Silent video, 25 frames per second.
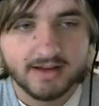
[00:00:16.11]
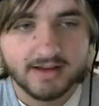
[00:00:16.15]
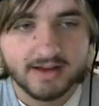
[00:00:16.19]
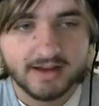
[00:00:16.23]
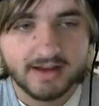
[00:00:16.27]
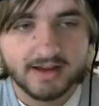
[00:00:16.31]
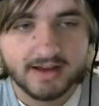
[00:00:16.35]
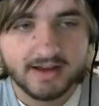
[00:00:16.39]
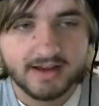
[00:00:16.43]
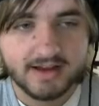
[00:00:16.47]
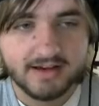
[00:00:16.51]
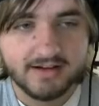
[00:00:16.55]

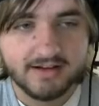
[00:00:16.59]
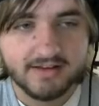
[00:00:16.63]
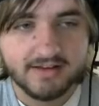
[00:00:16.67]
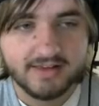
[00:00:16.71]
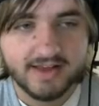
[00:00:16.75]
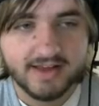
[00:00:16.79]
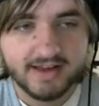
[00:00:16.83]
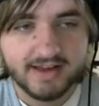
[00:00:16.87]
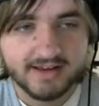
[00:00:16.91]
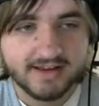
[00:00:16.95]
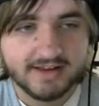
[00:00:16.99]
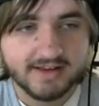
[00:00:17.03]
and
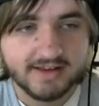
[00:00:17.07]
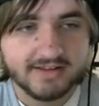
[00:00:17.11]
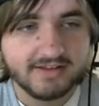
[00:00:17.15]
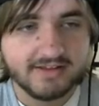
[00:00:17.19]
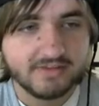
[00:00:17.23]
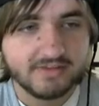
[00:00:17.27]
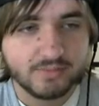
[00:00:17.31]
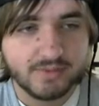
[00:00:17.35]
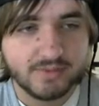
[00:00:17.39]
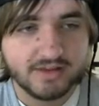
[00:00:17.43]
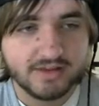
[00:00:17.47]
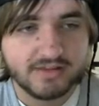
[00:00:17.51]
that
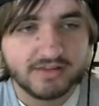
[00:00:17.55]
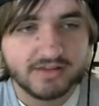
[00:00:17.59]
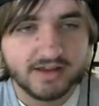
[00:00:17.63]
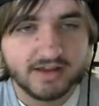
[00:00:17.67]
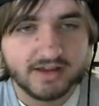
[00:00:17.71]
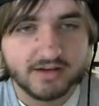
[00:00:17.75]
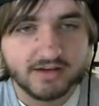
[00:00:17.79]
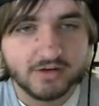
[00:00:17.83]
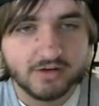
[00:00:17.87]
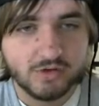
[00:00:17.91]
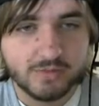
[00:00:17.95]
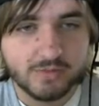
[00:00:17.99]
is with
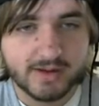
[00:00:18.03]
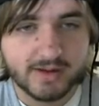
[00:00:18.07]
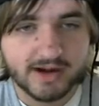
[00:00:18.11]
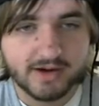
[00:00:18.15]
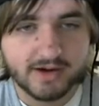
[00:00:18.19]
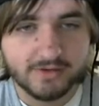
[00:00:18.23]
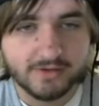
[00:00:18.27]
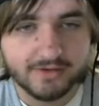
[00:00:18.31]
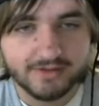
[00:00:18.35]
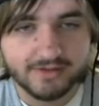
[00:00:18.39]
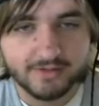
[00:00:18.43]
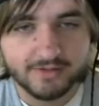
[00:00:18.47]
a new
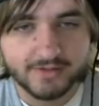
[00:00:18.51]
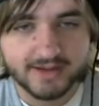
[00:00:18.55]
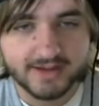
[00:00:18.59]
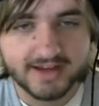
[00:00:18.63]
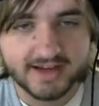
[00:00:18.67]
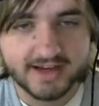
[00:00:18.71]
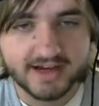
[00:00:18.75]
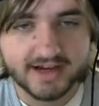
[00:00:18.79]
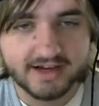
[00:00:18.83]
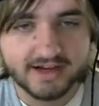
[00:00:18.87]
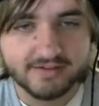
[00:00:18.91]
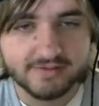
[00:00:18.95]
power that we
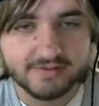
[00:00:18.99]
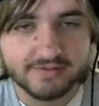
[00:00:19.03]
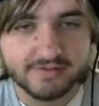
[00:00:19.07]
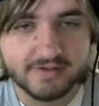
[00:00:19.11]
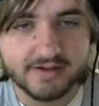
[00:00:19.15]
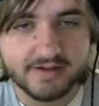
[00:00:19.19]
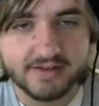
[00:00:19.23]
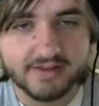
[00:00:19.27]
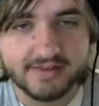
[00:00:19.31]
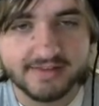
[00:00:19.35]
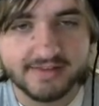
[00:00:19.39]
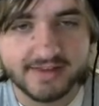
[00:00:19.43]
have
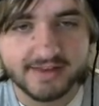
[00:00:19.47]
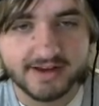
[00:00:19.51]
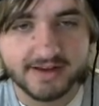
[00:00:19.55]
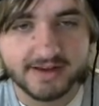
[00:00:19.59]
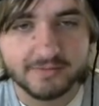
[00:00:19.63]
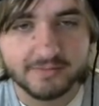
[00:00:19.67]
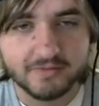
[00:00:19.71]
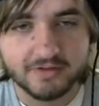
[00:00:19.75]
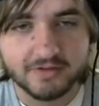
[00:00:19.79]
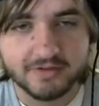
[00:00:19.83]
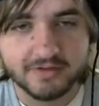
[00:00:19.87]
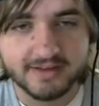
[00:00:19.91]
that
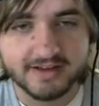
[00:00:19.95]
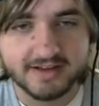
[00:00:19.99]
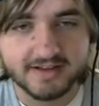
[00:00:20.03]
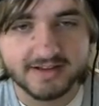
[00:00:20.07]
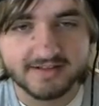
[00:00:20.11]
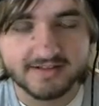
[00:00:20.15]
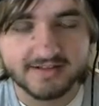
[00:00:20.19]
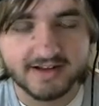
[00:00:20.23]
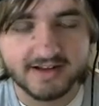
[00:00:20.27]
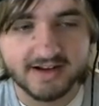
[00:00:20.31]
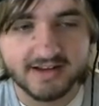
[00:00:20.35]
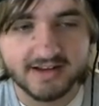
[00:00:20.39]
I'm really
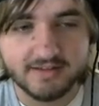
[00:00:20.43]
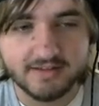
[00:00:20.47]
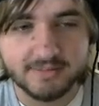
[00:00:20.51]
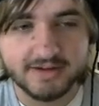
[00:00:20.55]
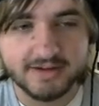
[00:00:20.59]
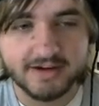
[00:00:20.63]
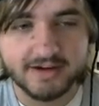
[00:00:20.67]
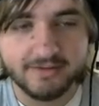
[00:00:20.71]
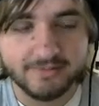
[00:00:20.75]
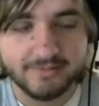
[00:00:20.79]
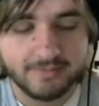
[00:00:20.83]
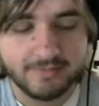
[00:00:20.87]
excited
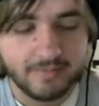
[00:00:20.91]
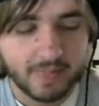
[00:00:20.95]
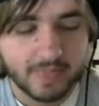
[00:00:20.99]
about.